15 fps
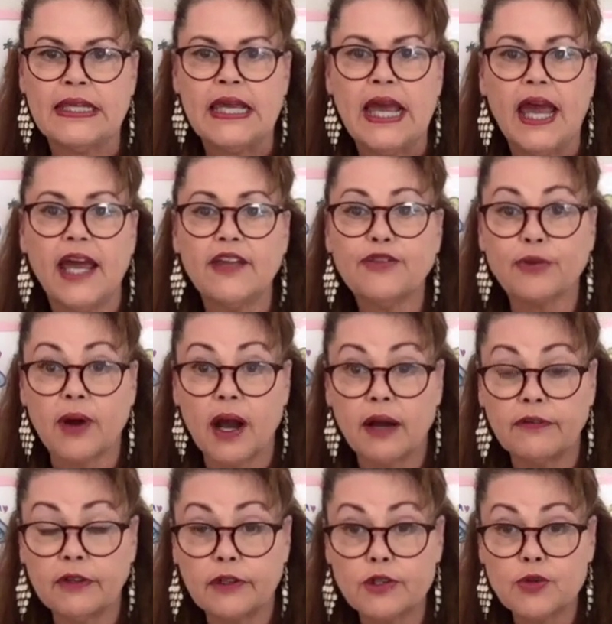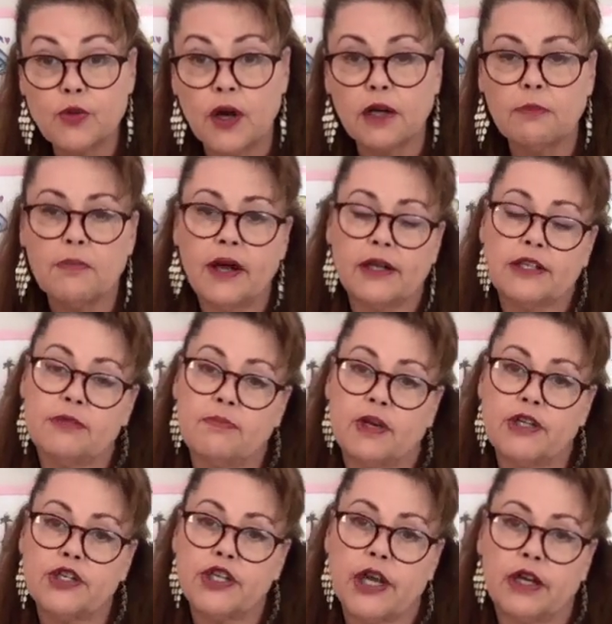Hey Thrivers, welcome back to my
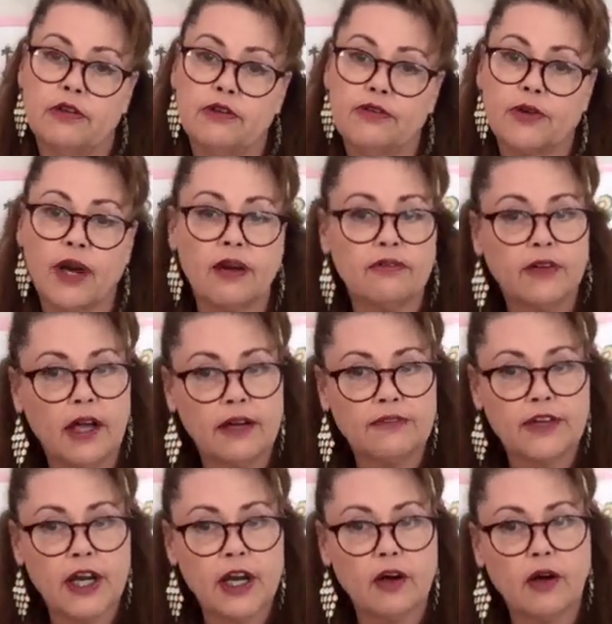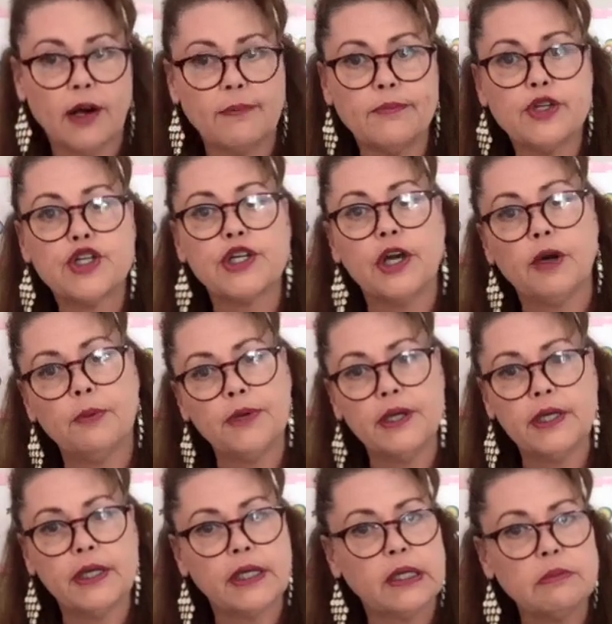channel, Thrive Life Care. I'm
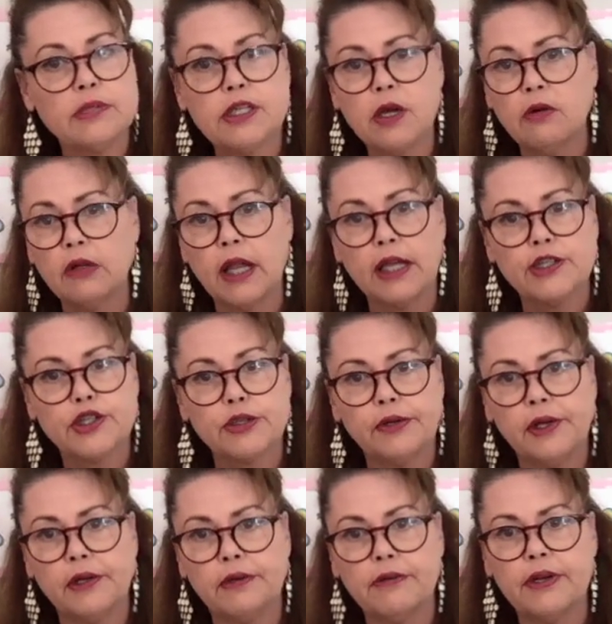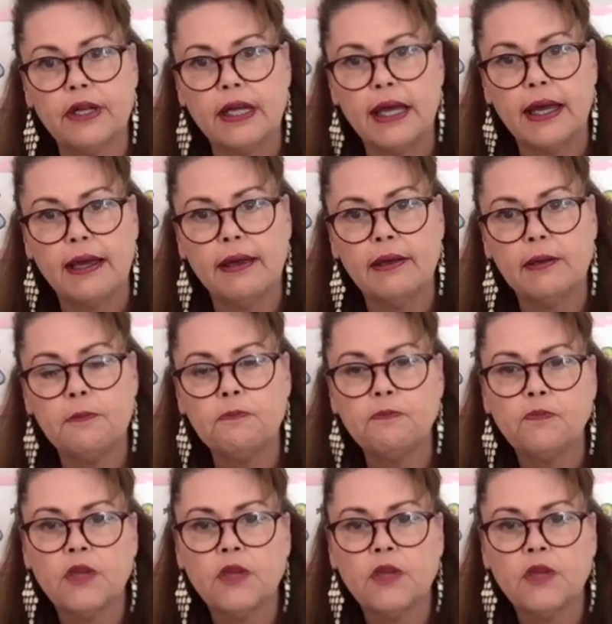Shelby and I'm so glad you're here today.